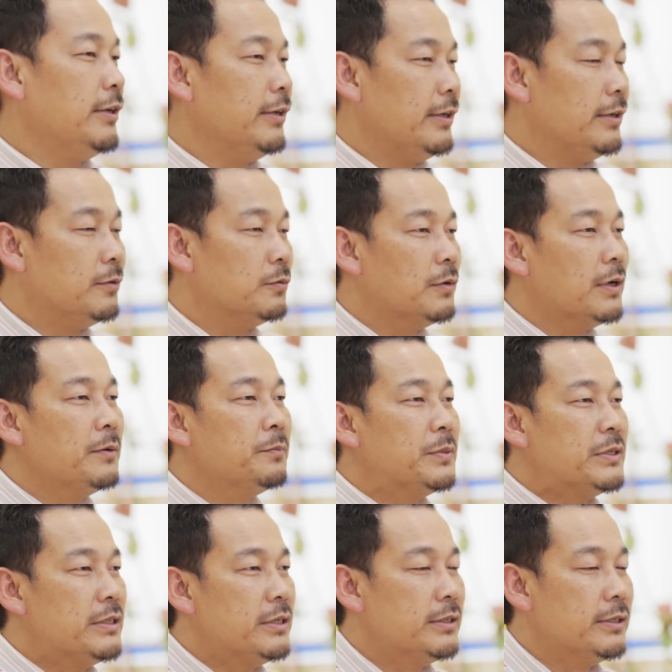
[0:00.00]
in one
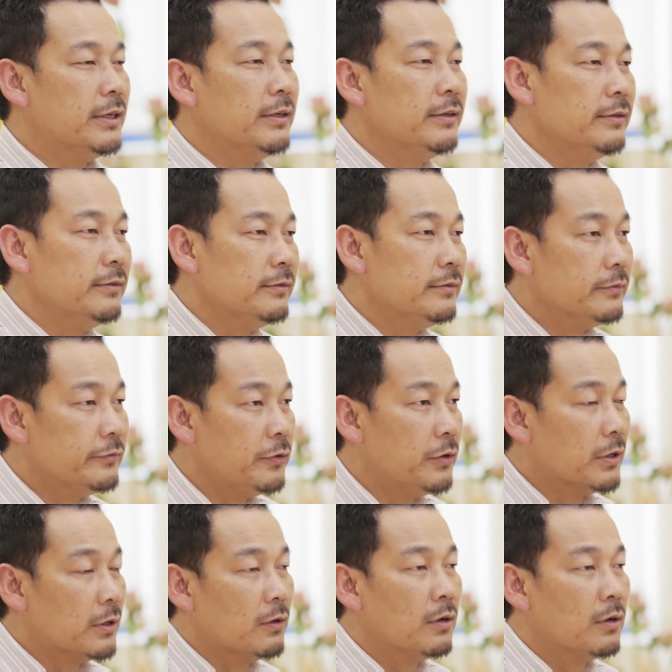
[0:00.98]
position for a